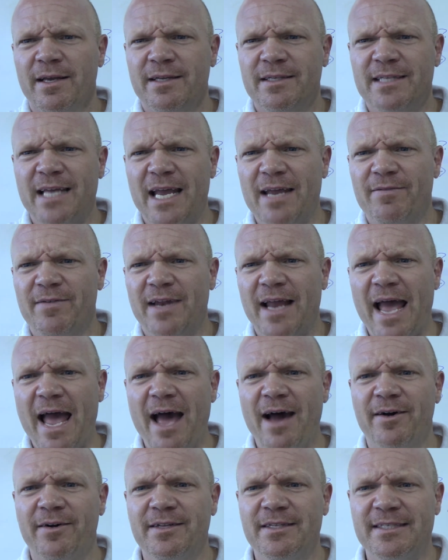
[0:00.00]
David
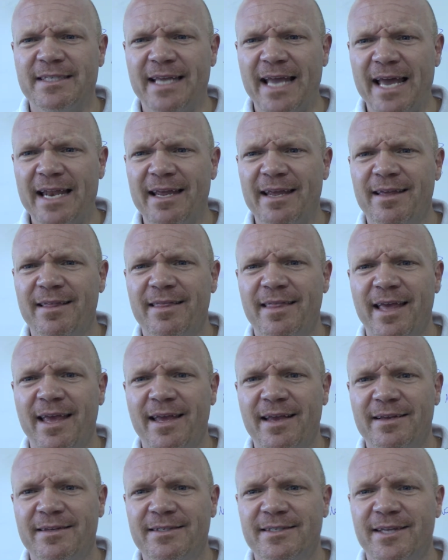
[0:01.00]
Allen's Getting
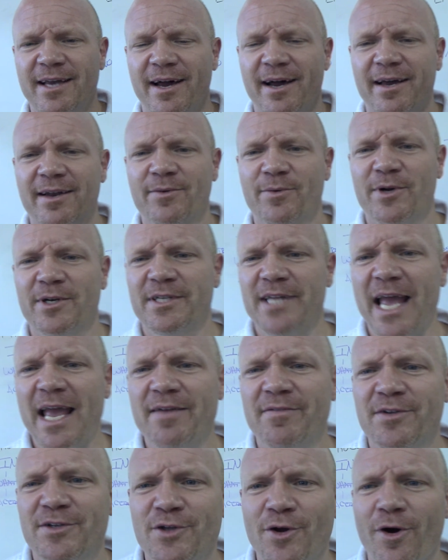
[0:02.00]
Things Done, where
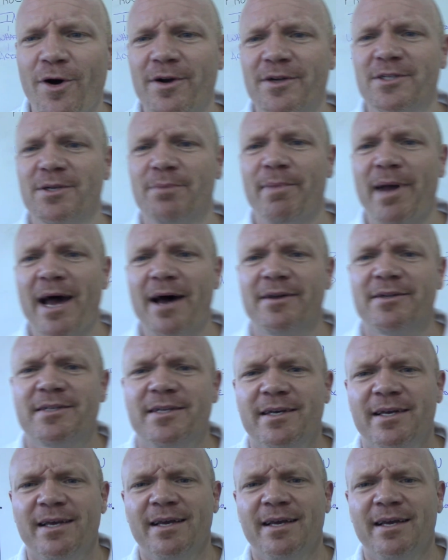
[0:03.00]
David talks about